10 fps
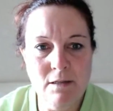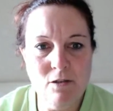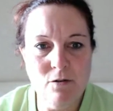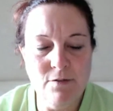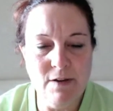the
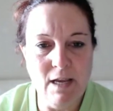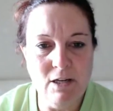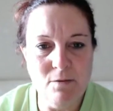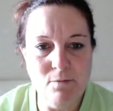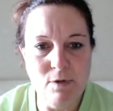
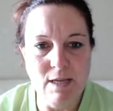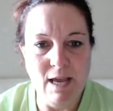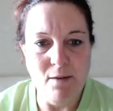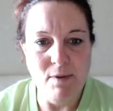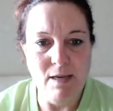certification boot
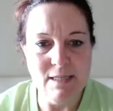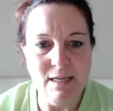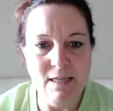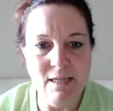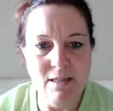camp because
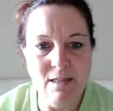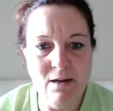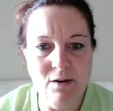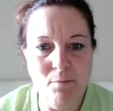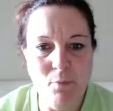I think
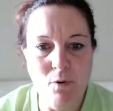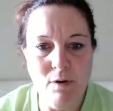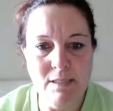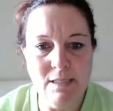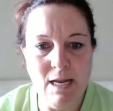they're
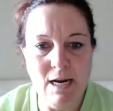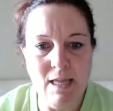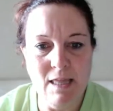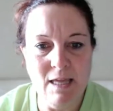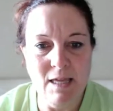important and
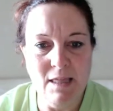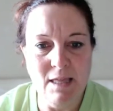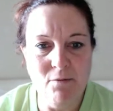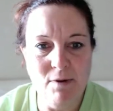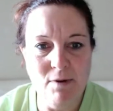I think
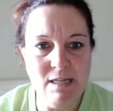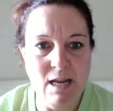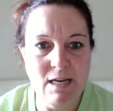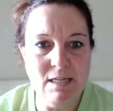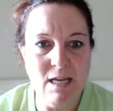they
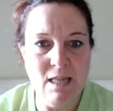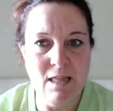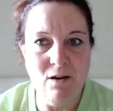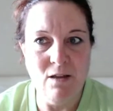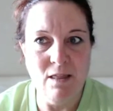resonate
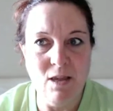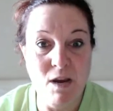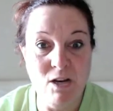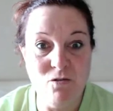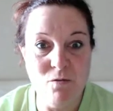and they
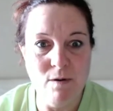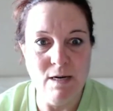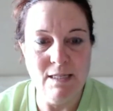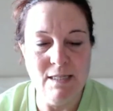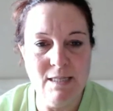reign true,
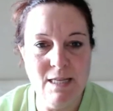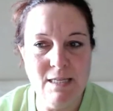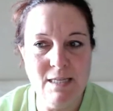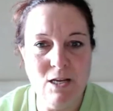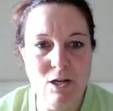and it's
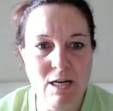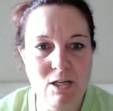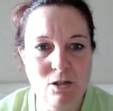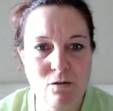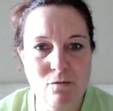things that you
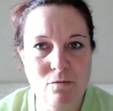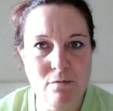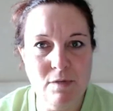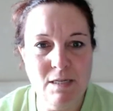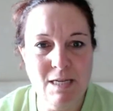need to
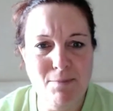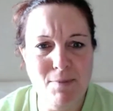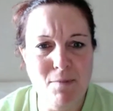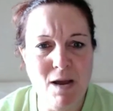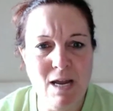
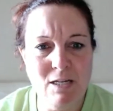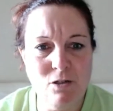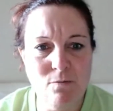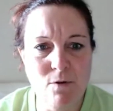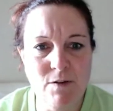keep in mind
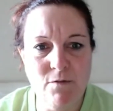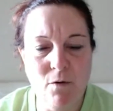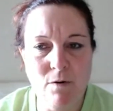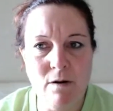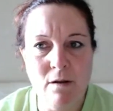as you're moving
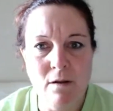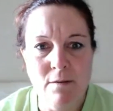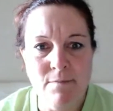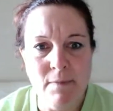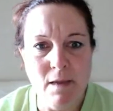forward
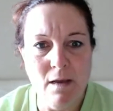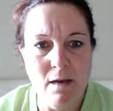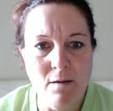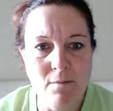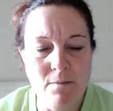
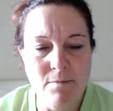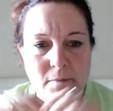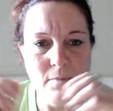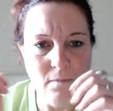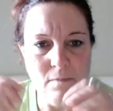
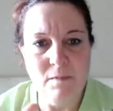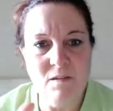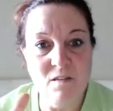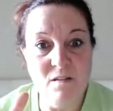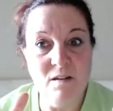
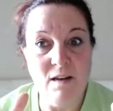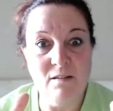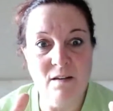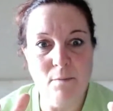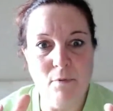to this
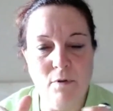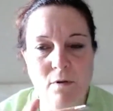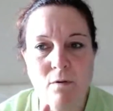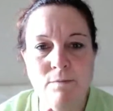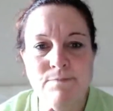next step
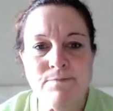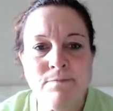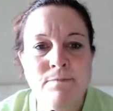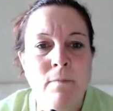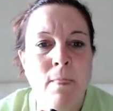with you.
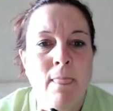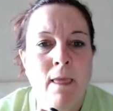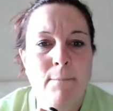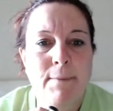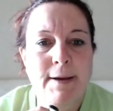
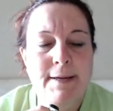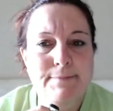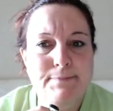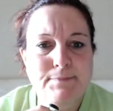But